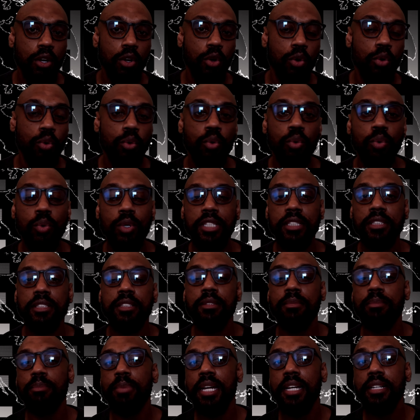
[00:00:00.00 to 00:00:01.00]
Who is
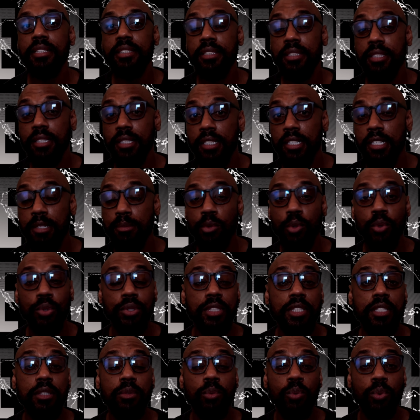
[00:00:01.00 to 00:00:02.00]
the best team? Or
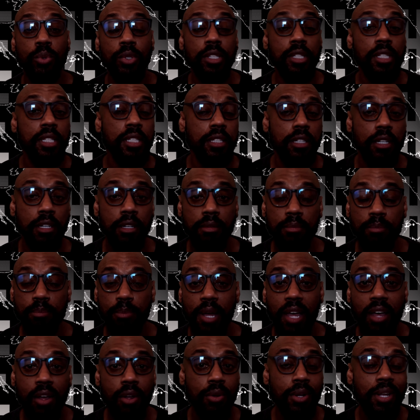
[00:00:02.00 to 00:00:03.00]
is it really
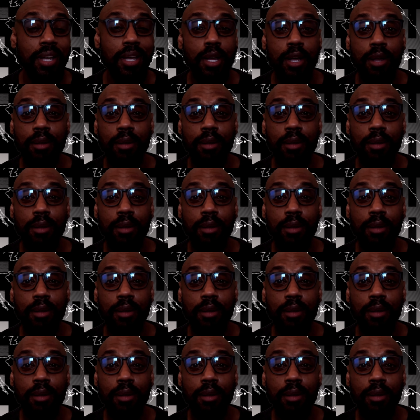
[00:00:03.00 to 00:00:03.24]
about